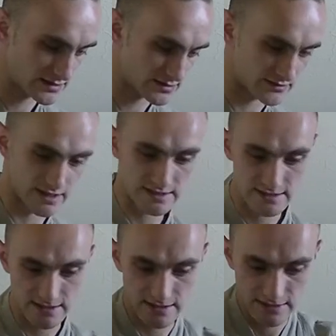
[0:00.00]
So I'd
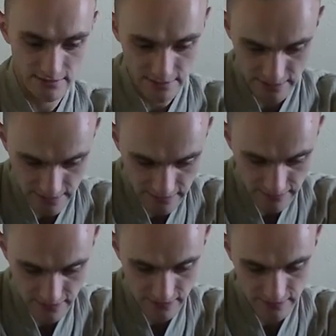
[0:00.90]
say
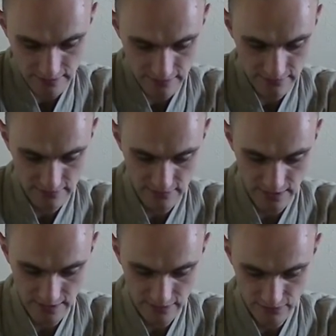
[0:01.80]
definitely
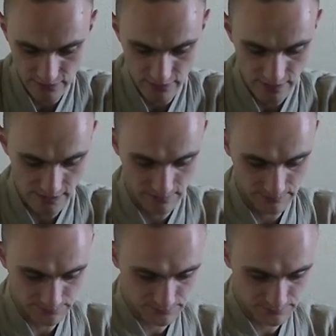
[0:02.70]
try to